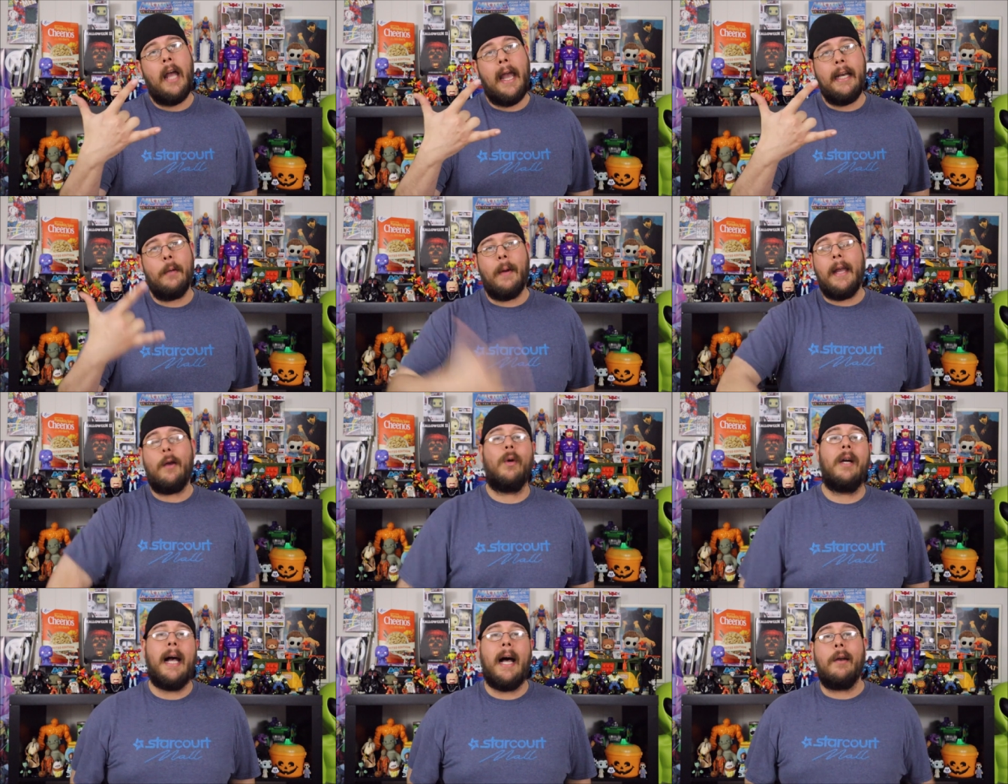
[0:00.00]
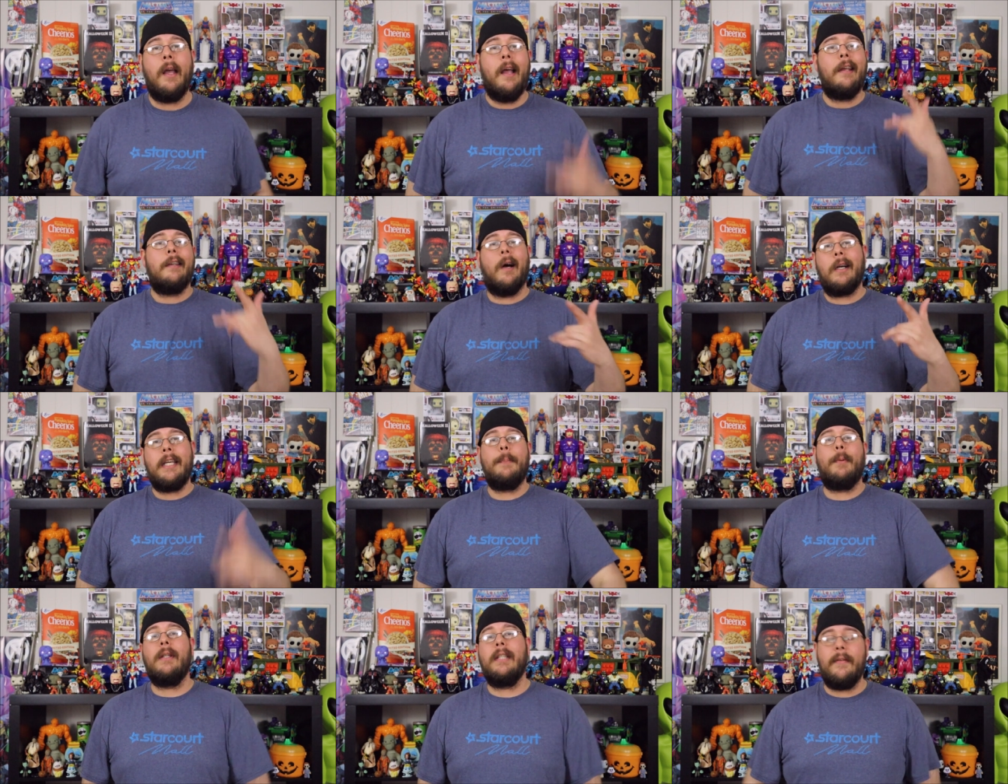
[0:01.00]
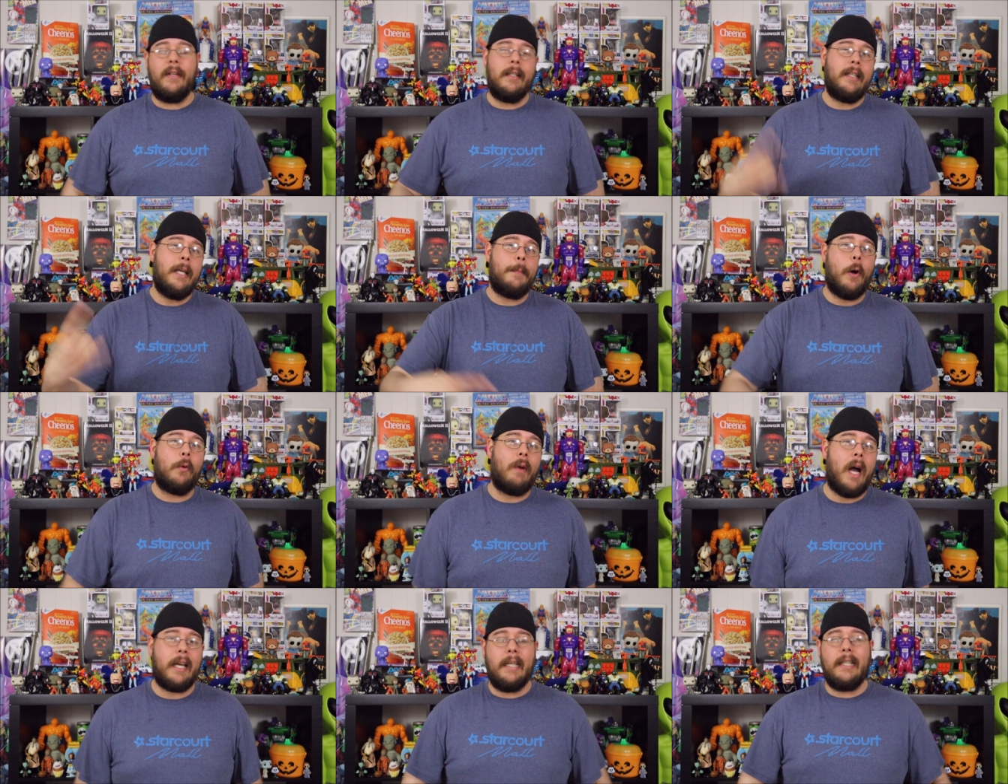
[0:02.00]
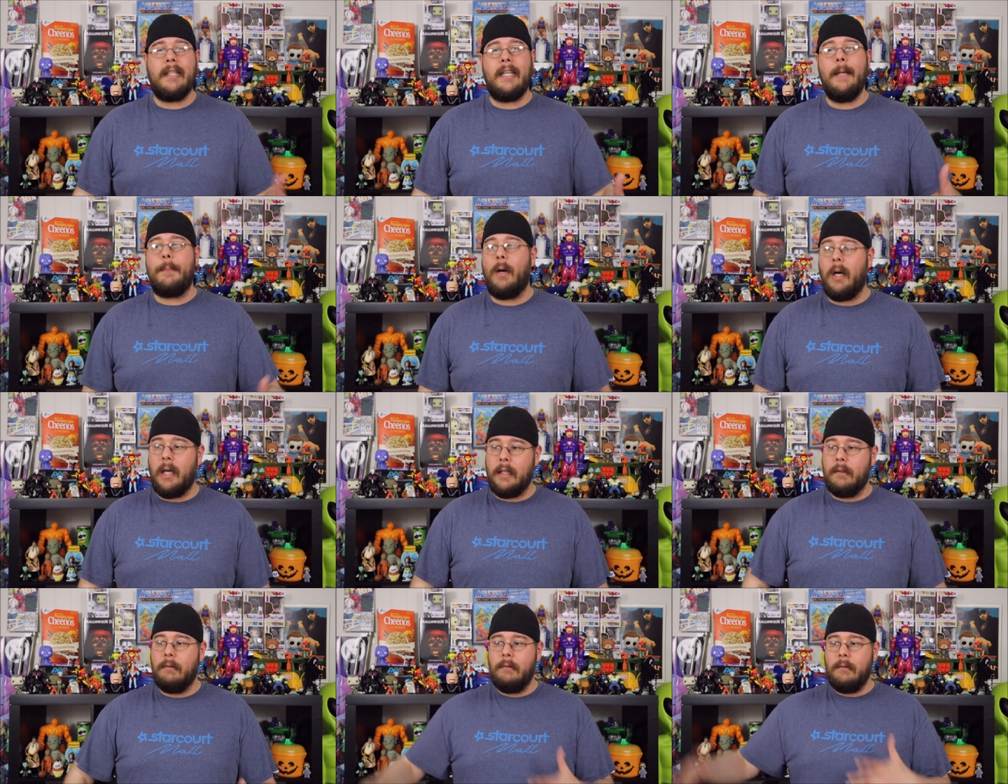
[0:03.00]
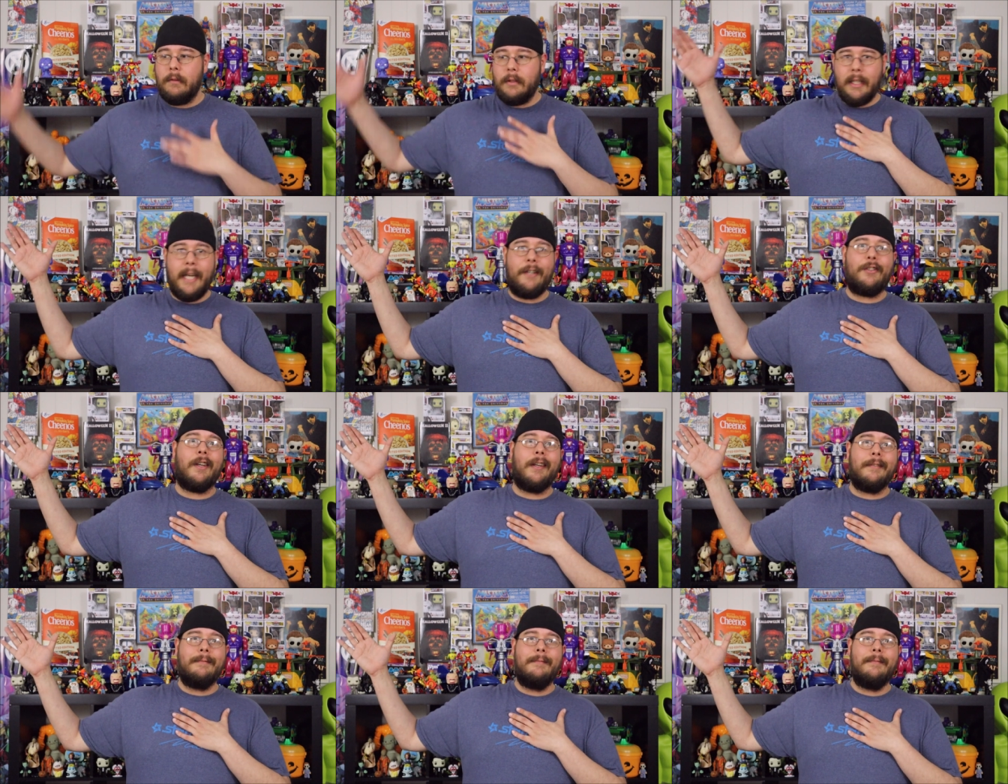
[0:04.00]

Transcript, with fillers: Anyway, we're out. Y'all keep on living, keep on rocking, and keep on station.